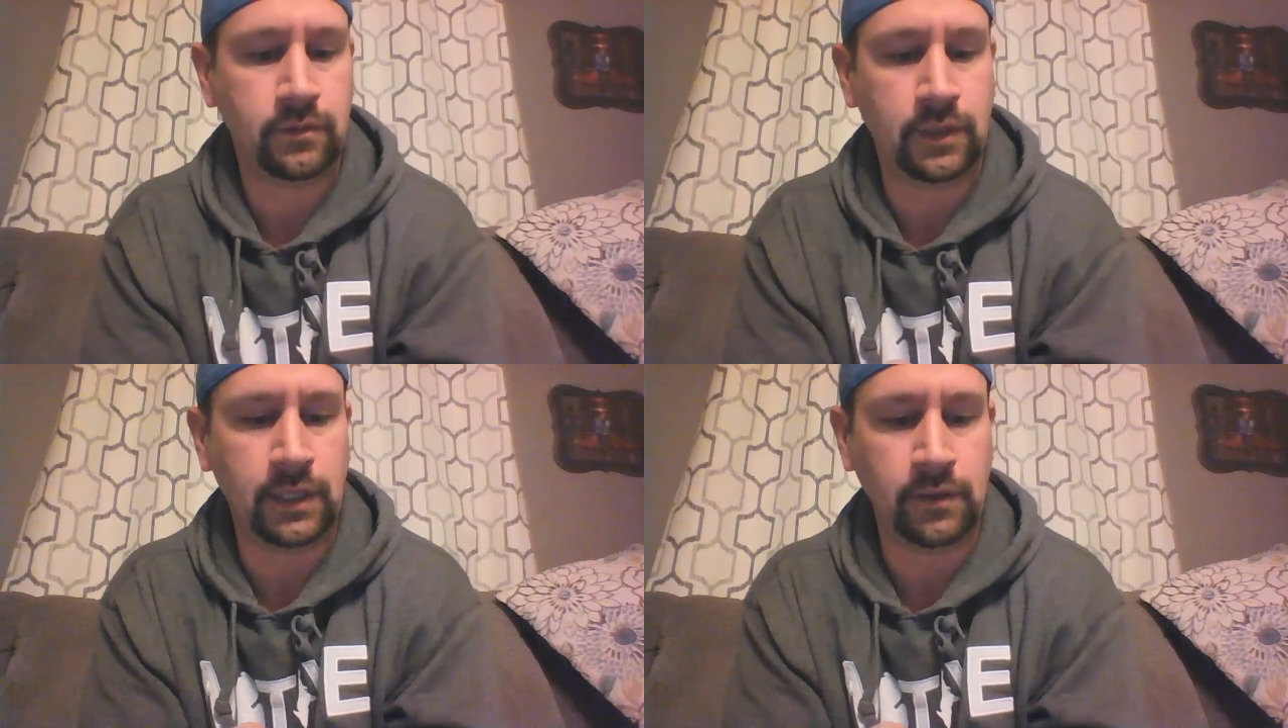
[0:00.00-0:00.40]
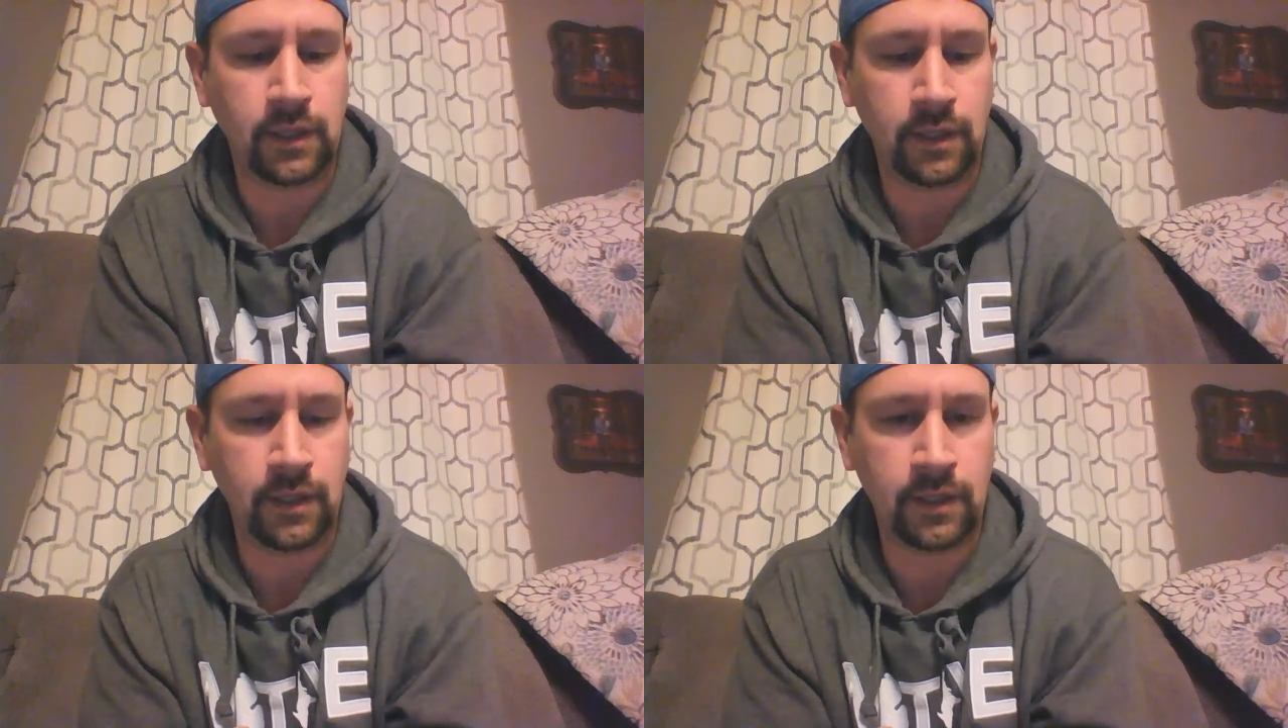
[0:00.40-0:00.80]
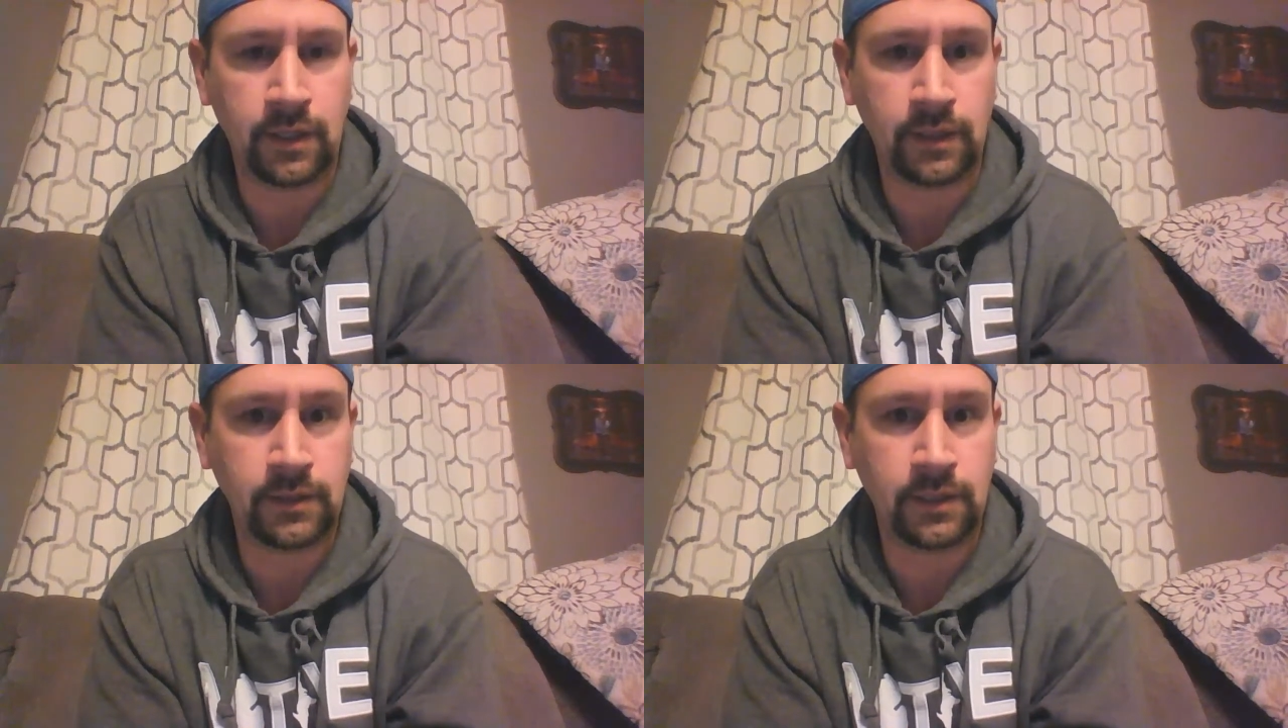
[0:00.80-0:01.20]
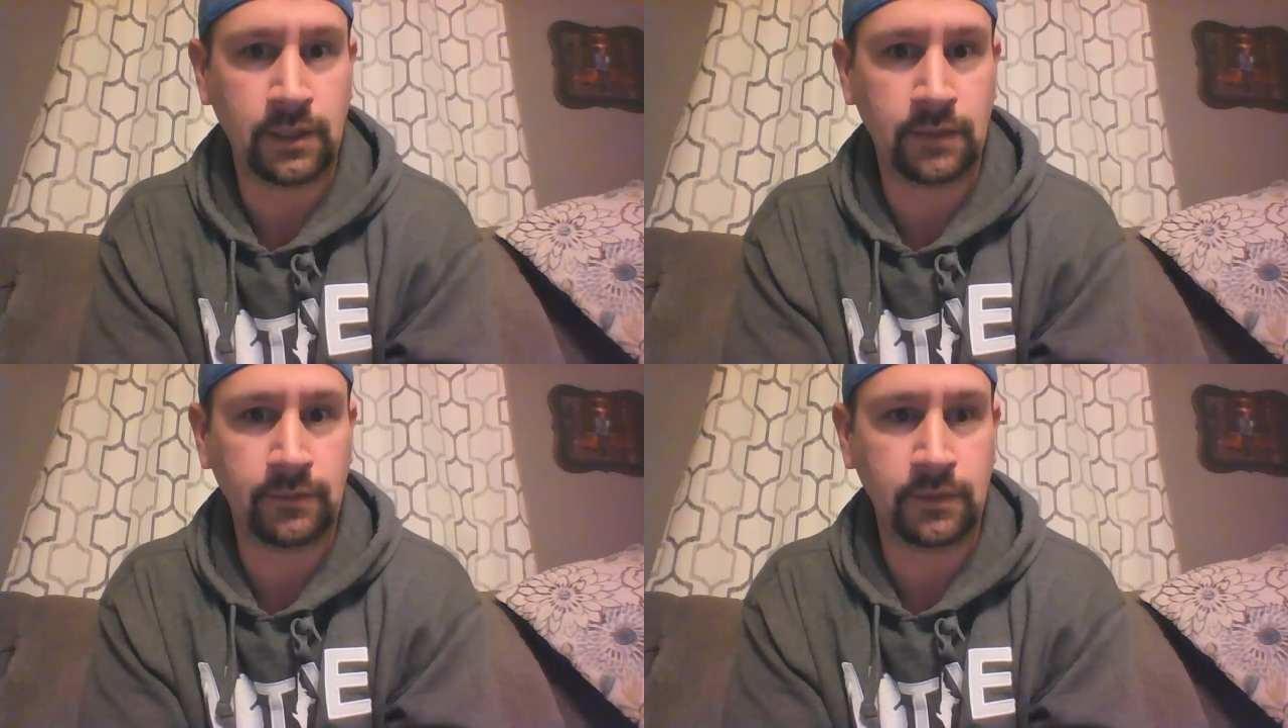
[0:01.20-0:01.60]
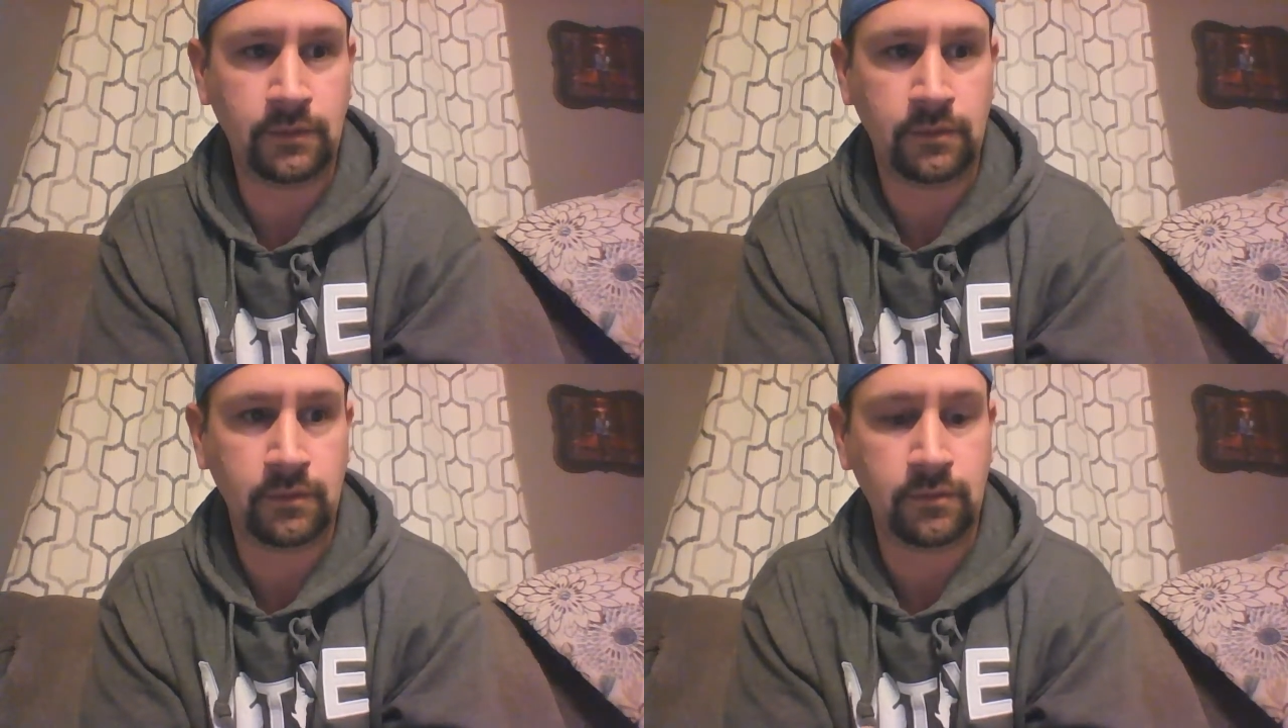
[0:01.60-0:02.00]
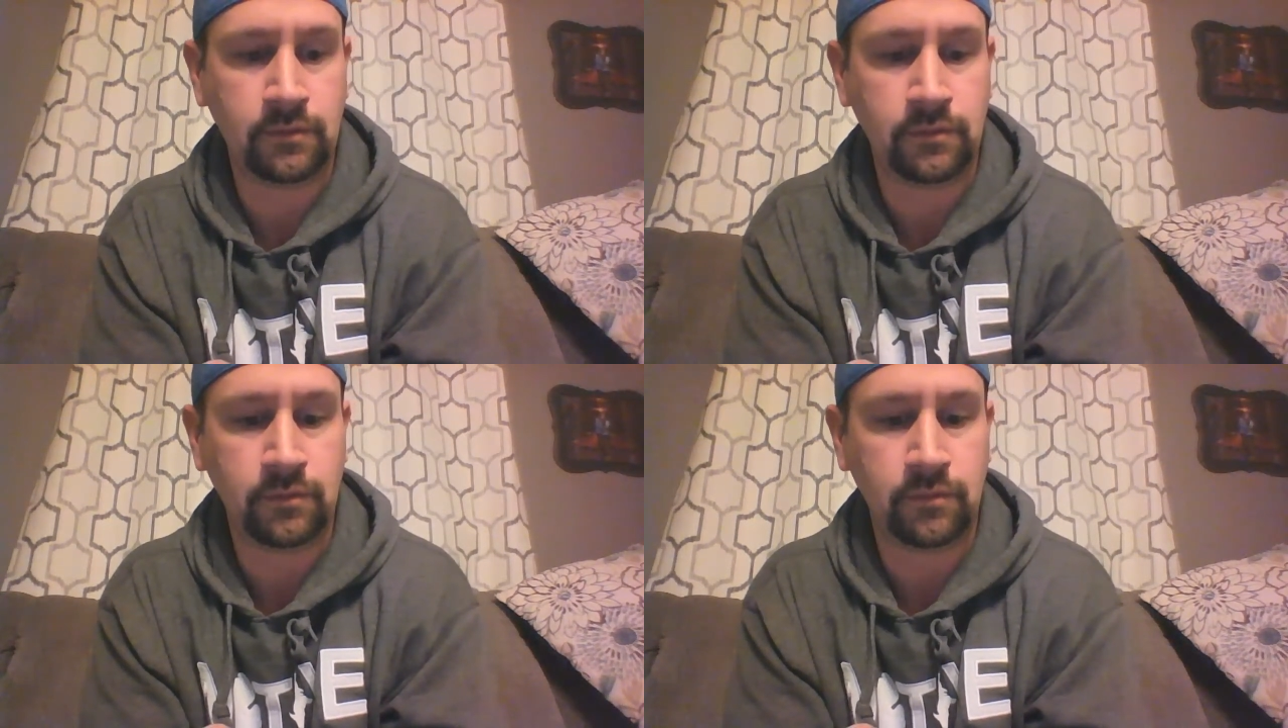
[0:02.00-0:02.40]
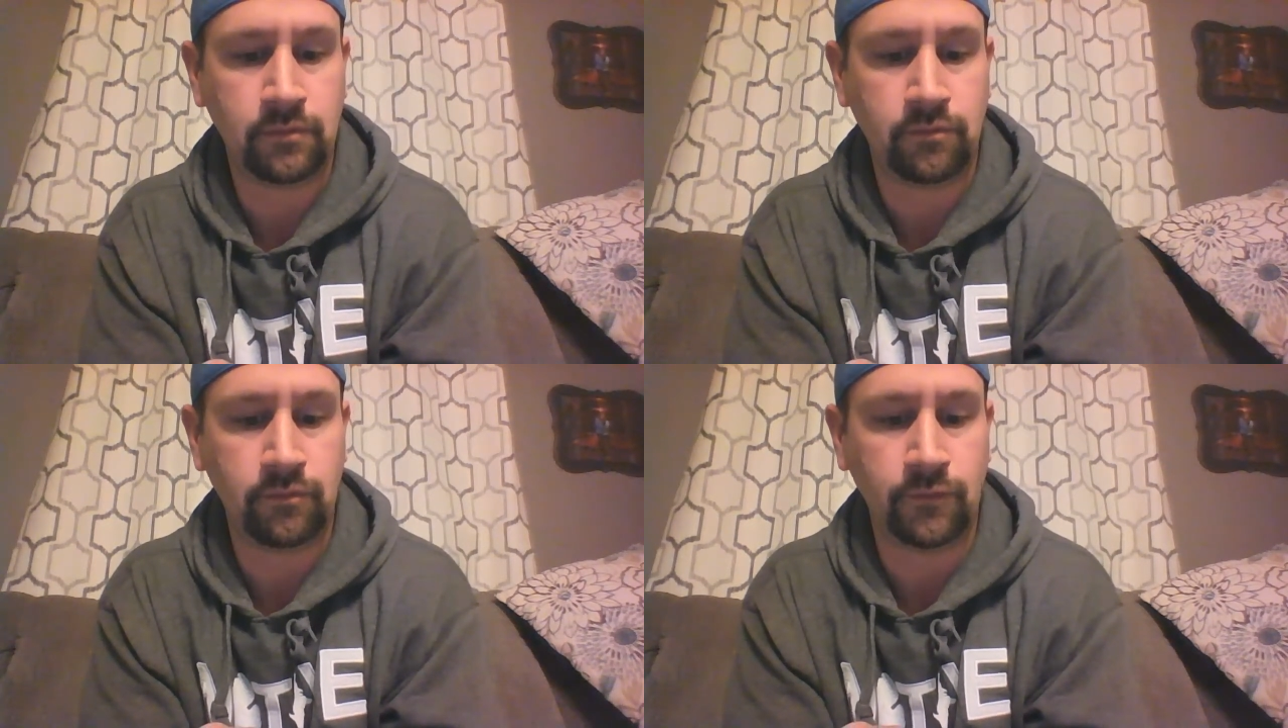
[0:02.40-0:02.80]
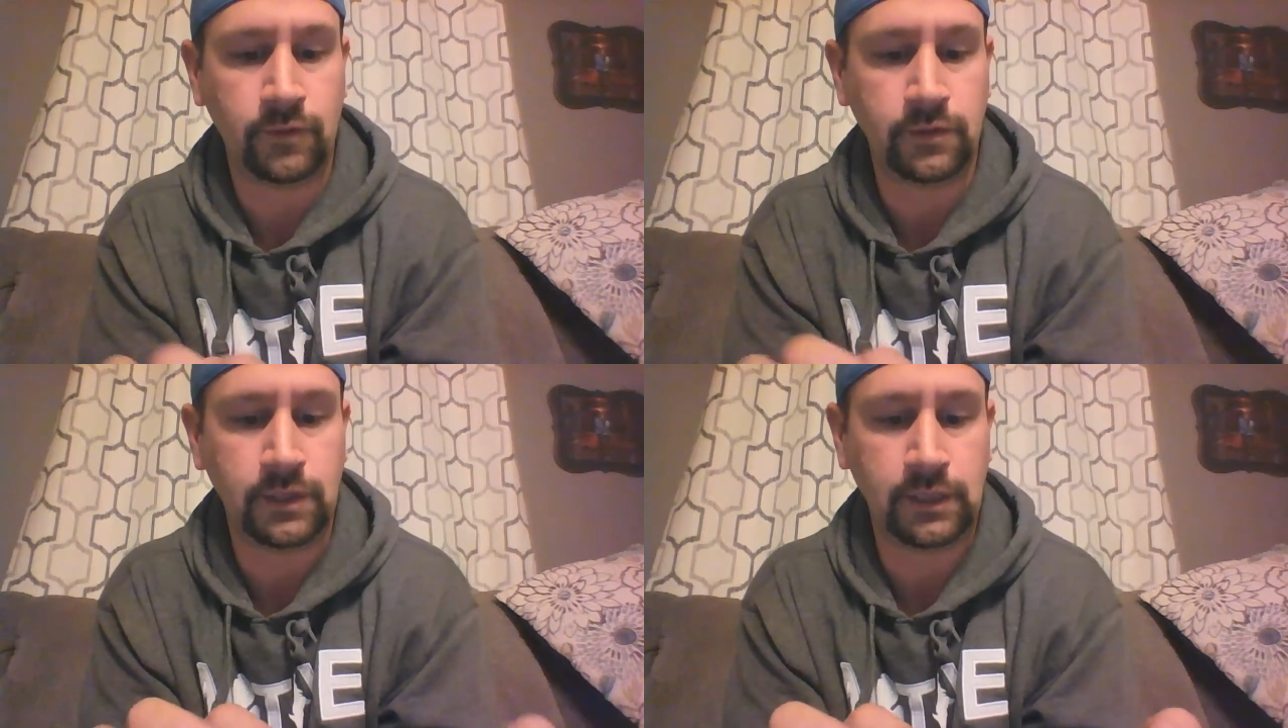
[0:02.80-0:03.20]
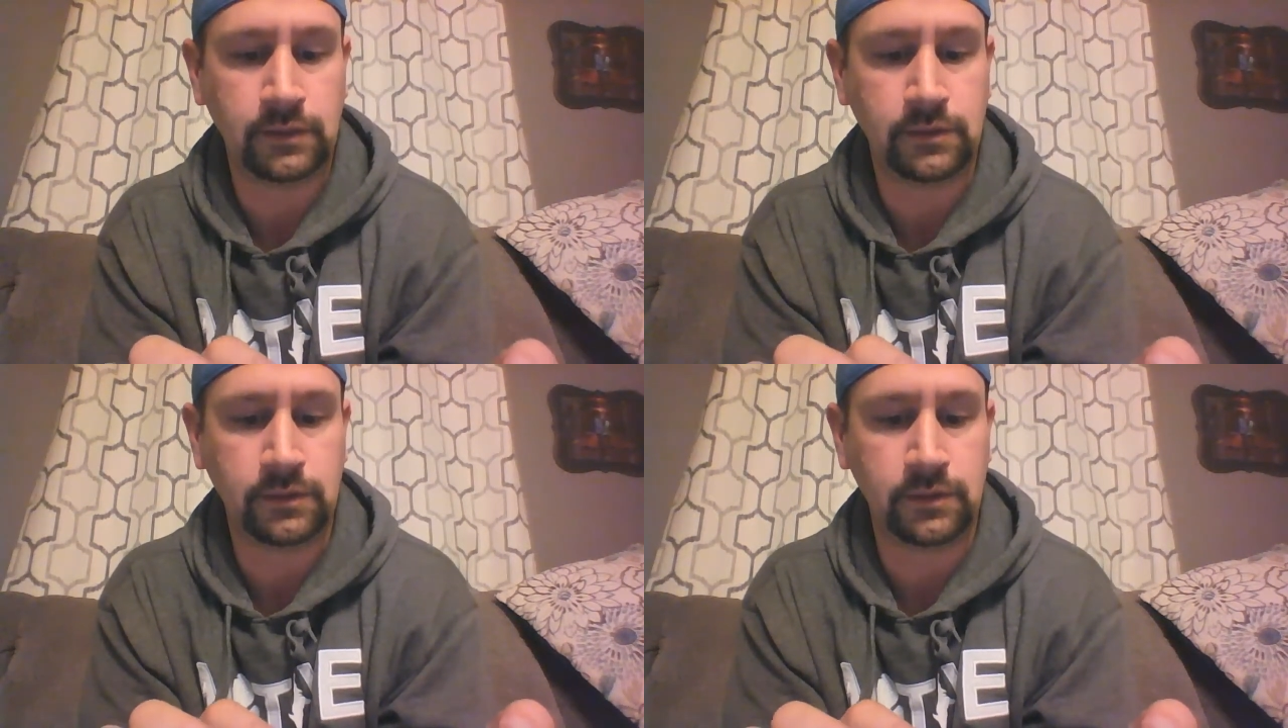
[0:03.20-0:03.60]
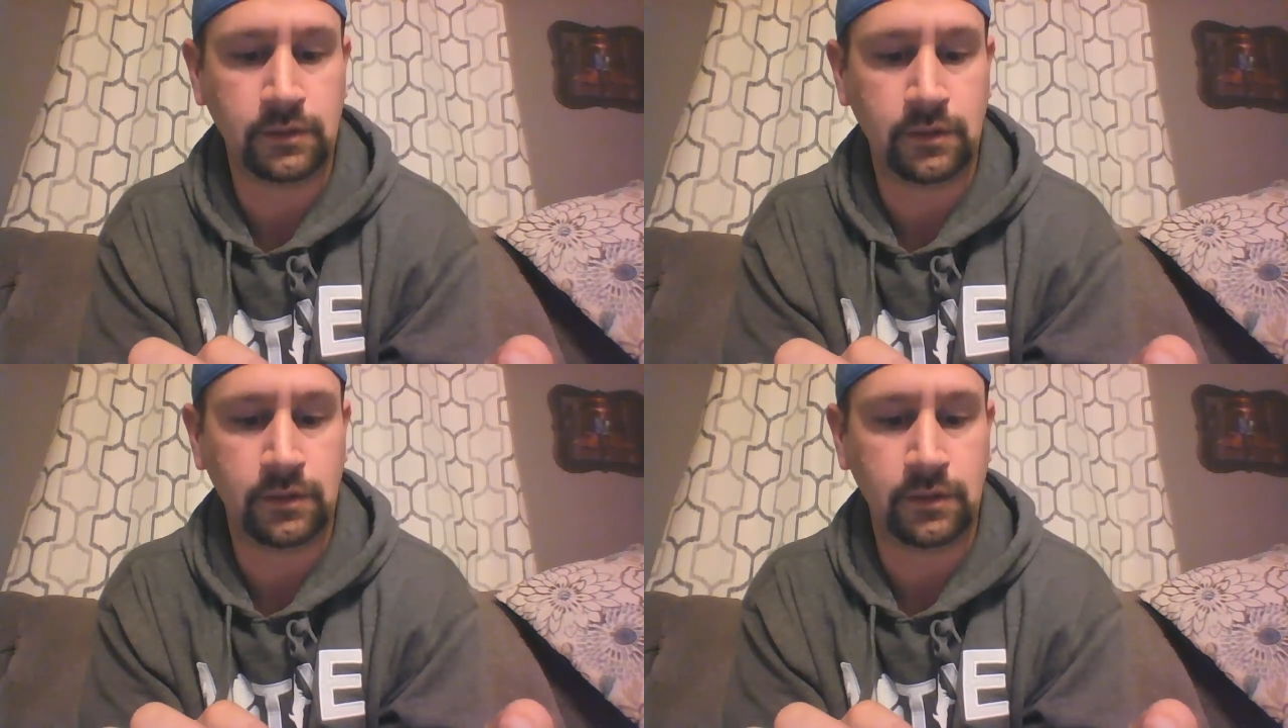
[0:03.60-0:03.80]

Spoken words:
can you carry 1911 full size